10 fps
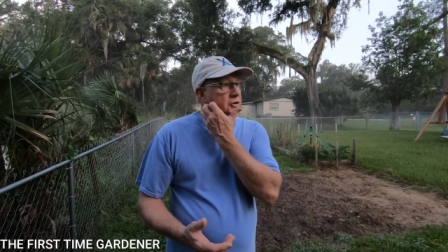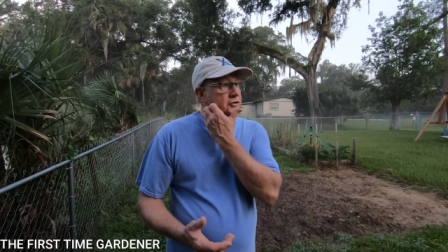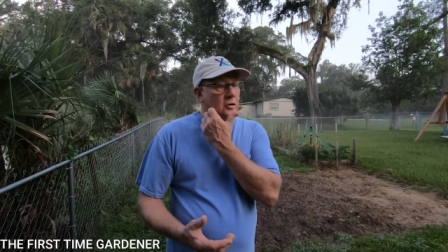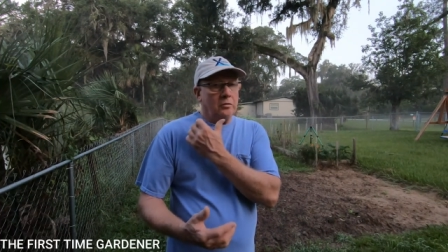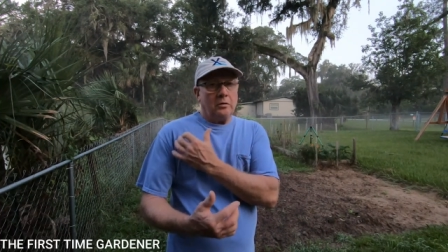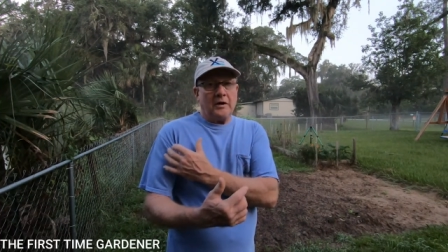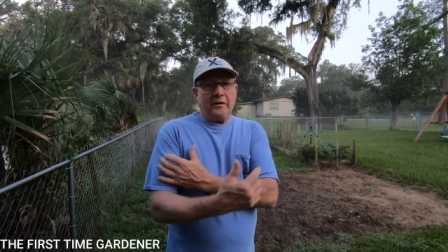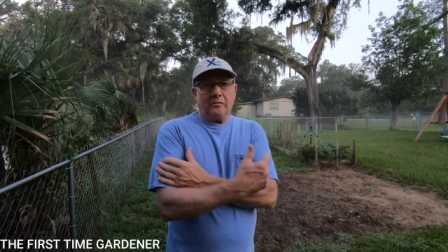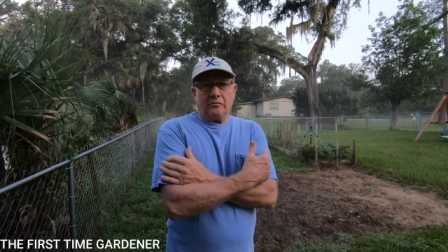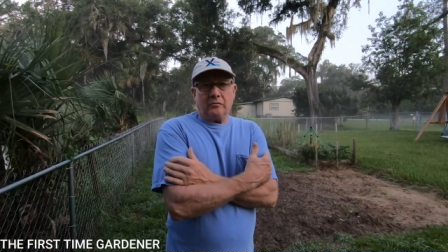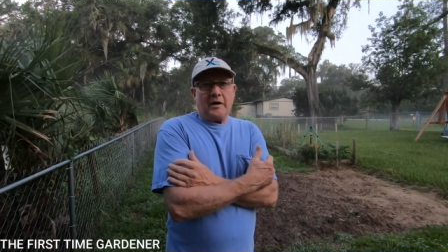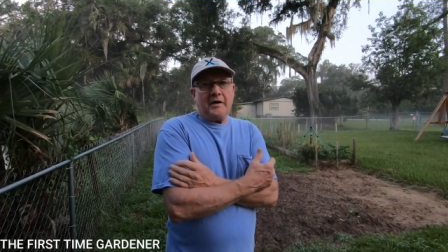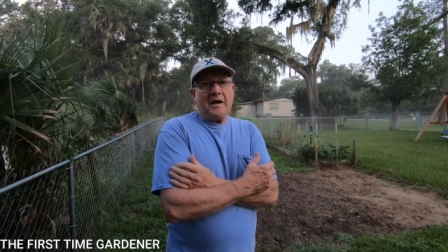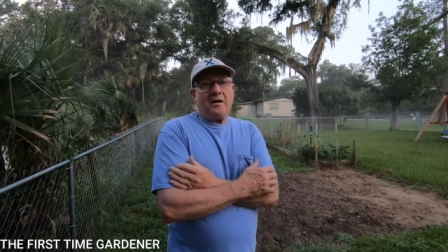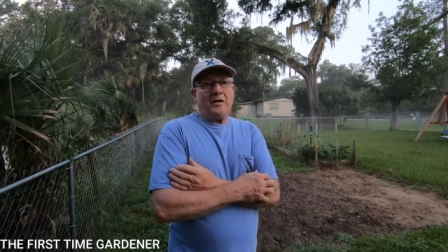So like right
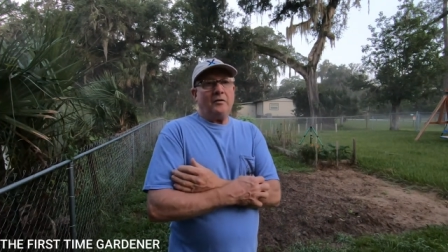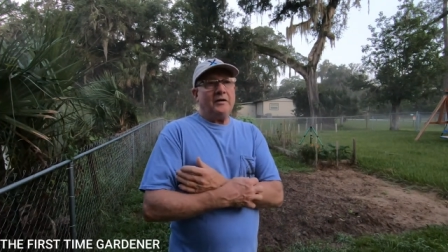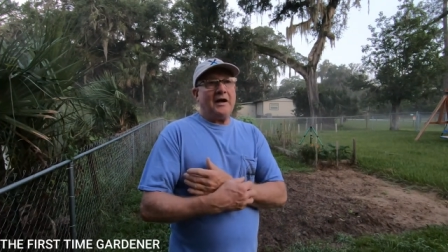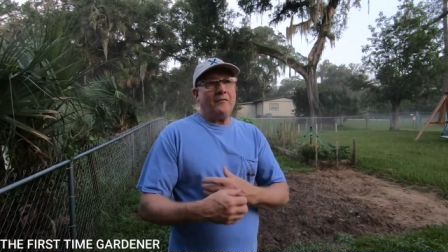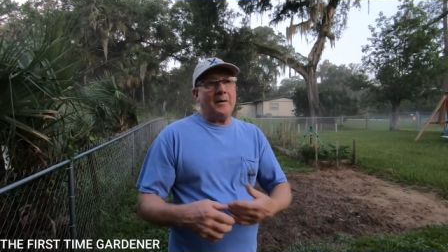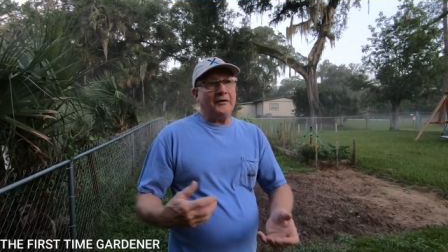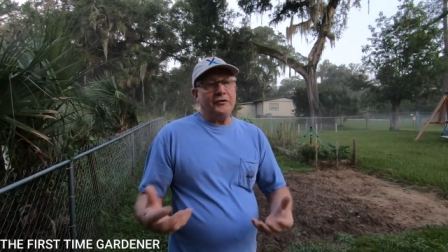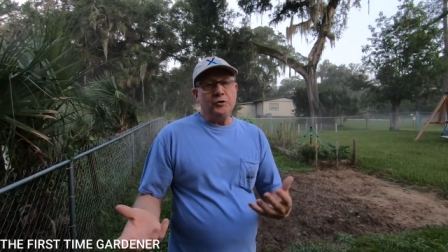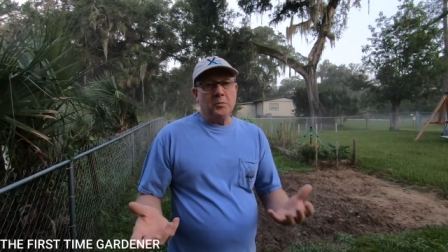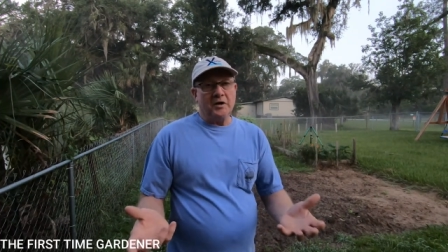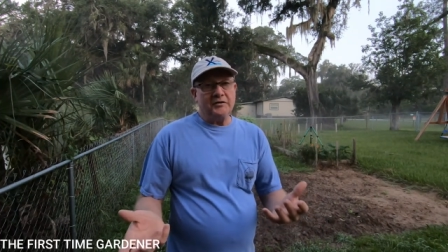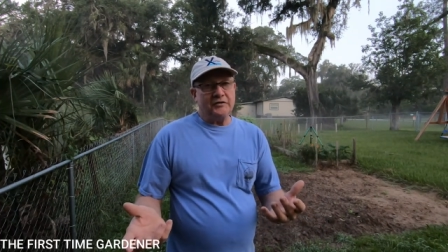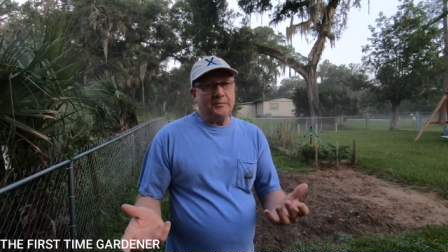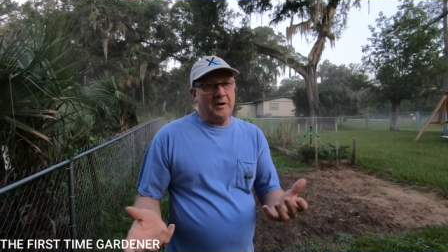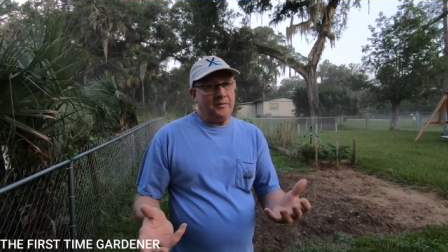now, I only have about two
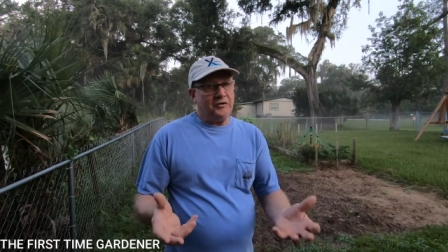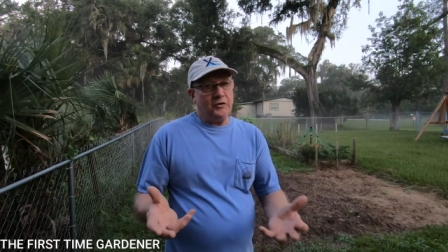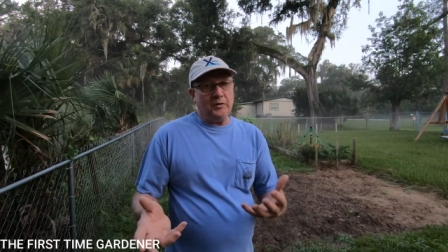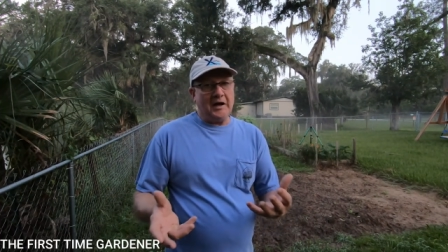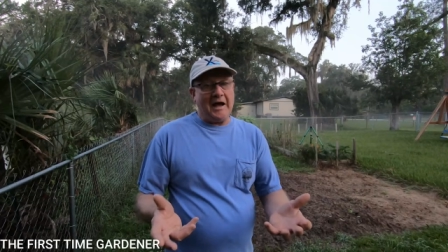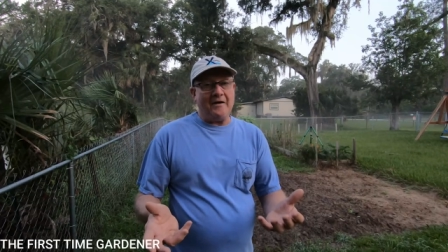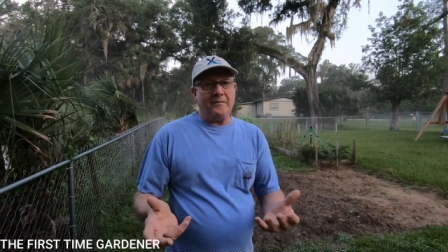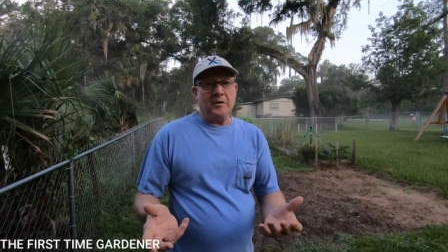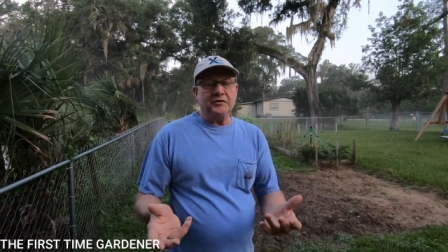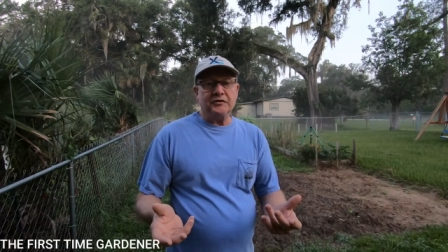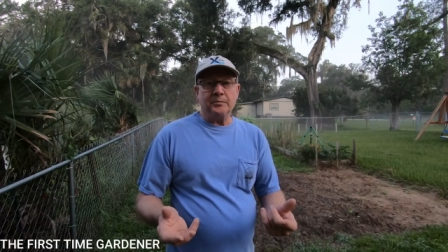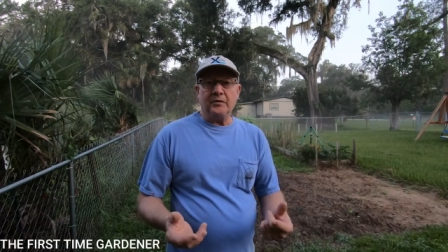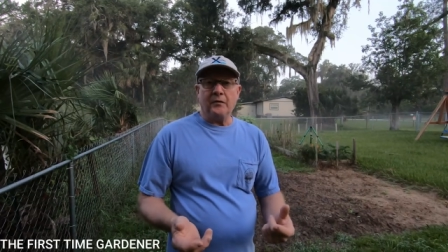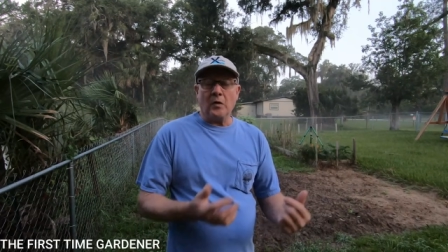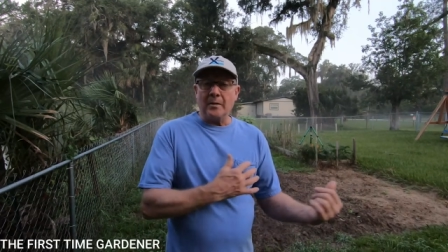months, maybe two and a half months and
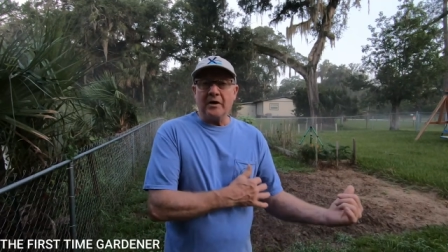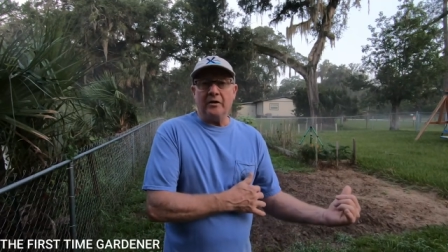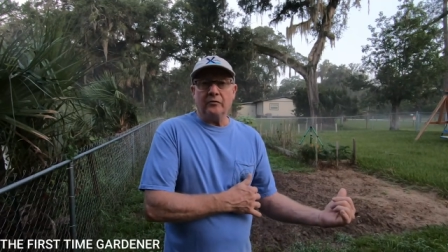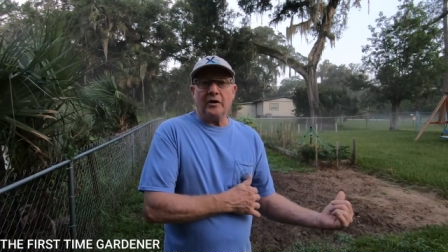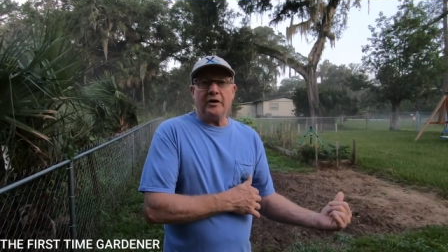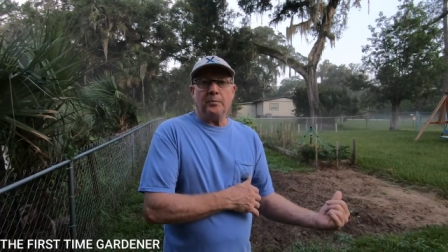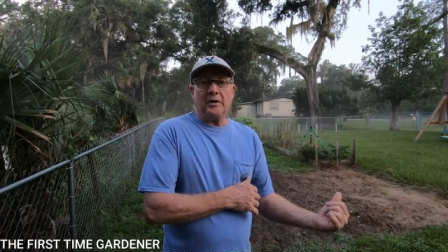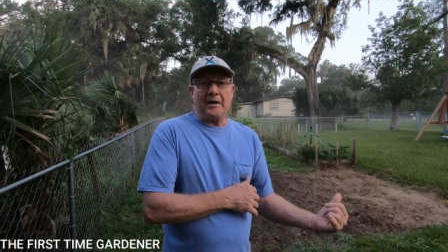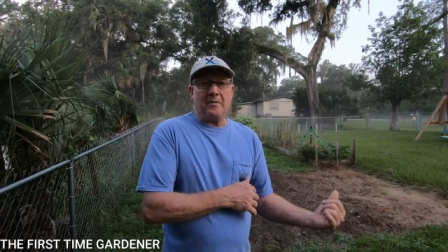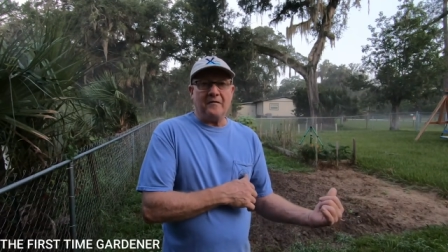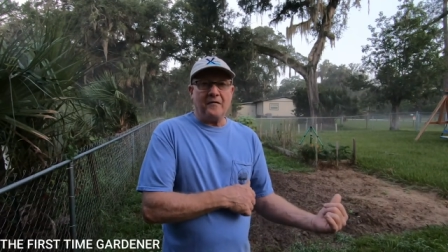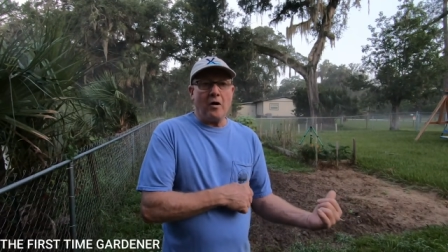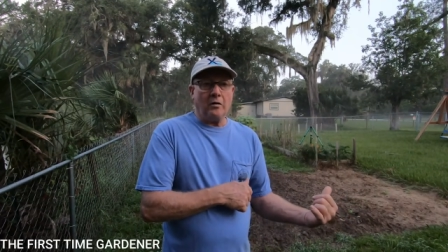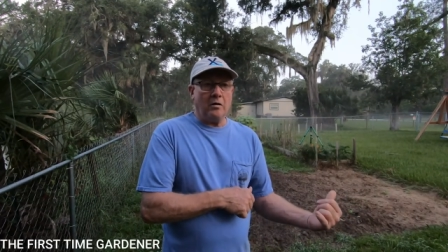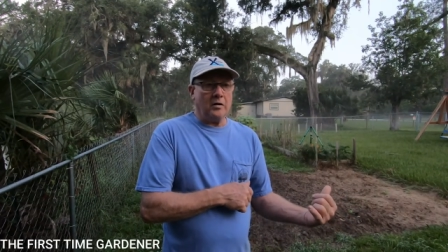before I'm getting ready to plant my
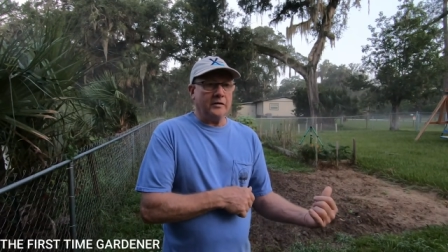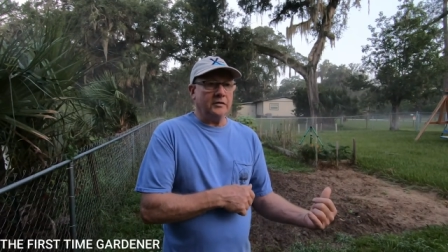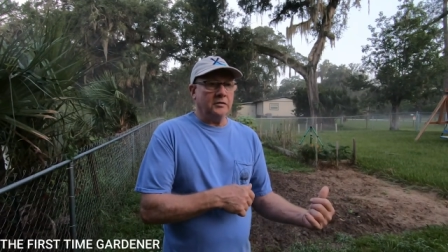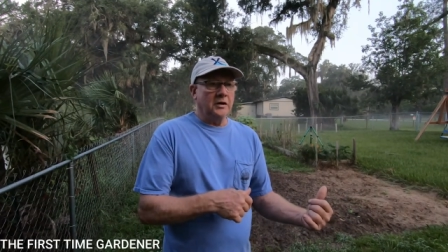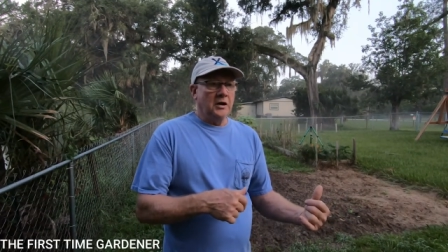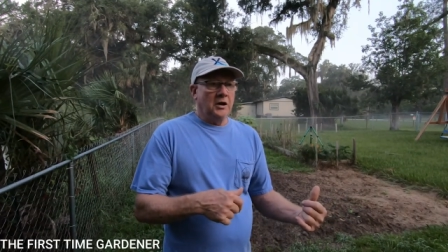fall garden.